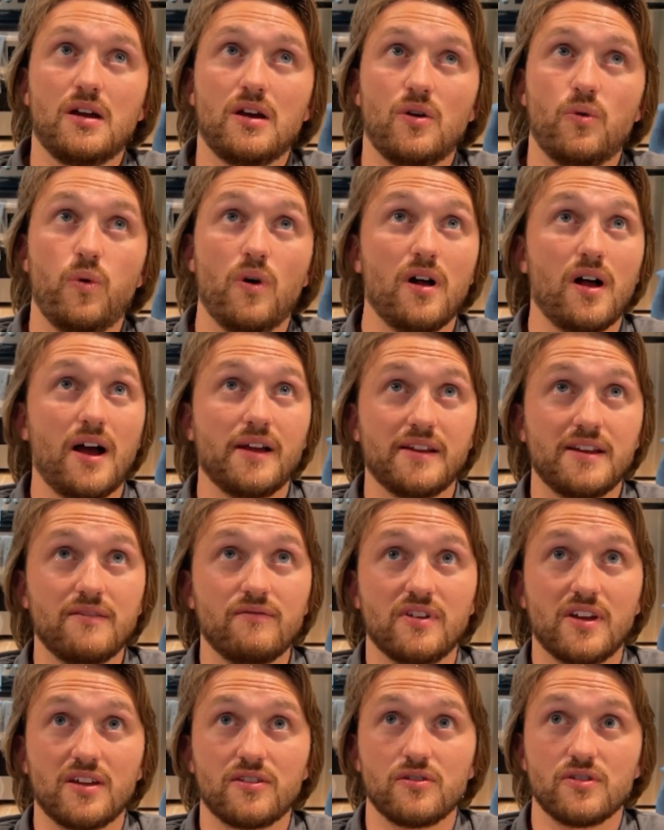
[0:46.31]
Well, I didn't even
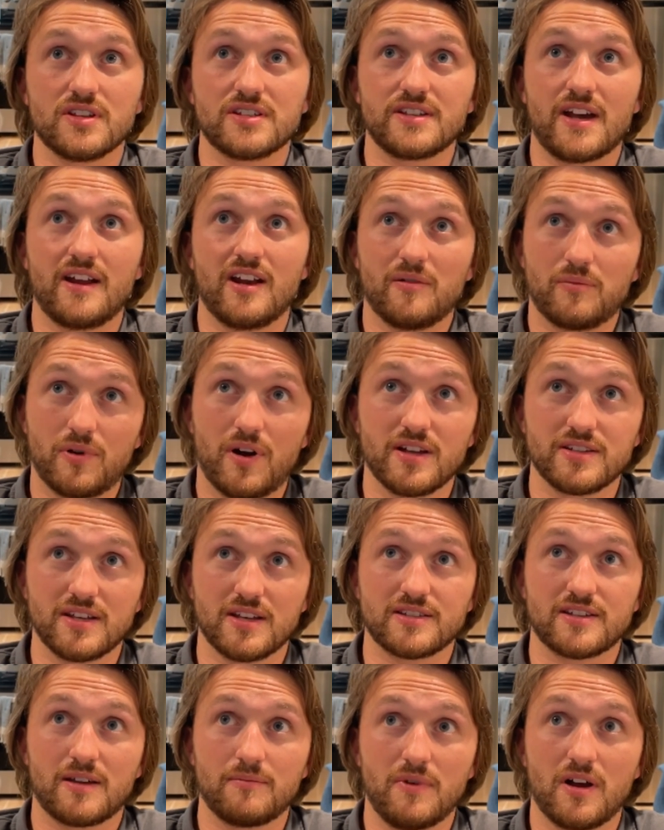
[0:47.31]
get through the sign up
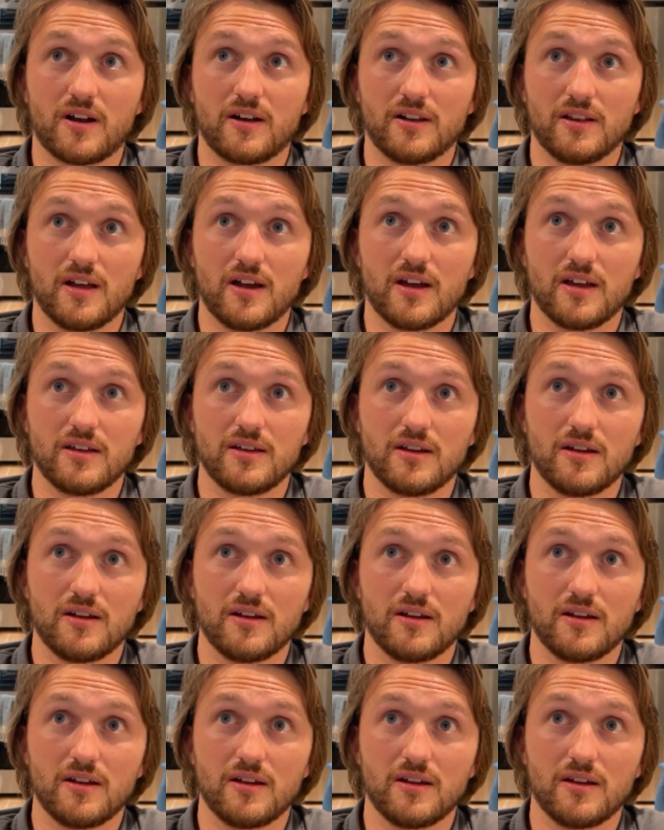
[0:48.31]
process. I'm not gonna lie.